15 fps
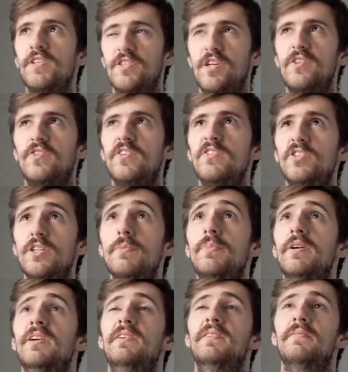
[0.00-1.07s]
60
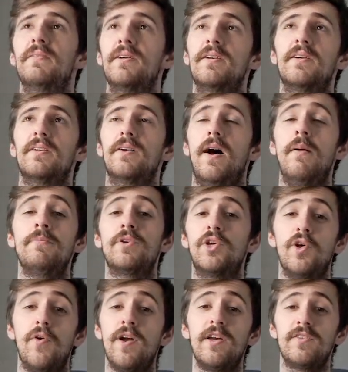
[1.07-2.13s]
GP. I'm
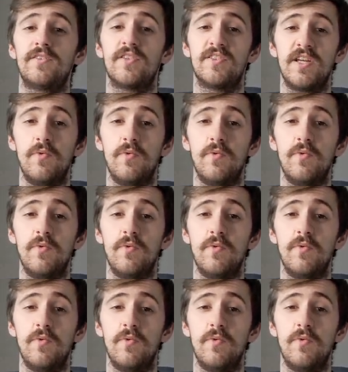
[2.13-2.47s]
curious to see